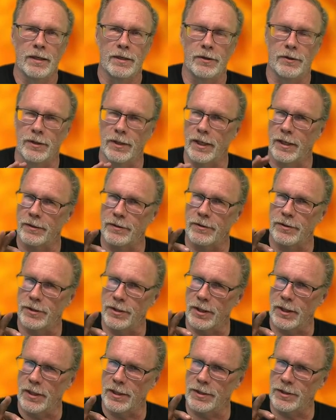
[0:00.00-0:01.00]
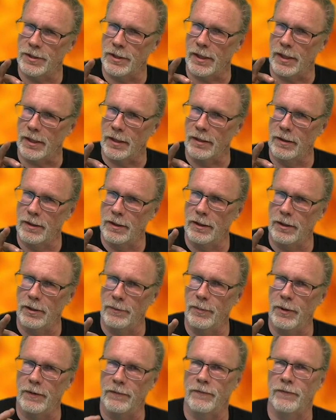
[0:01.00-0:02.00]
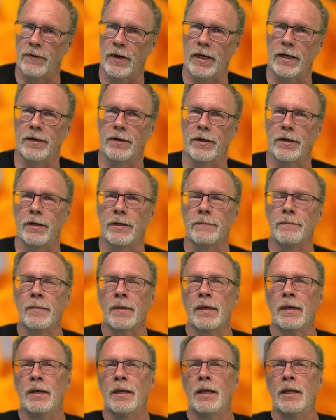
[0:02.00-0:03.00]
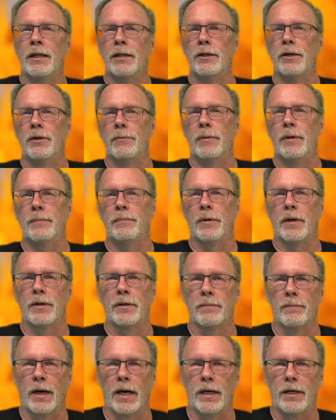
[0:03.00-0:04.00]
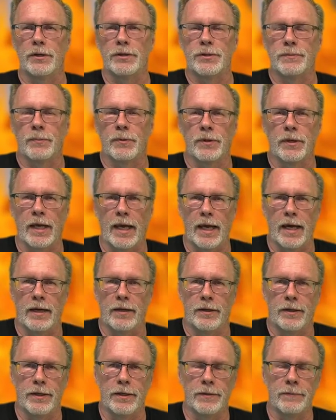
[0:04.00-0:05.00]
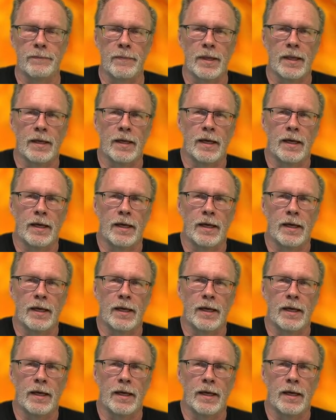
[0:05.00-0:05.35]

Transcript: You'll get just a little bit finer, a little bit better miles per gallon.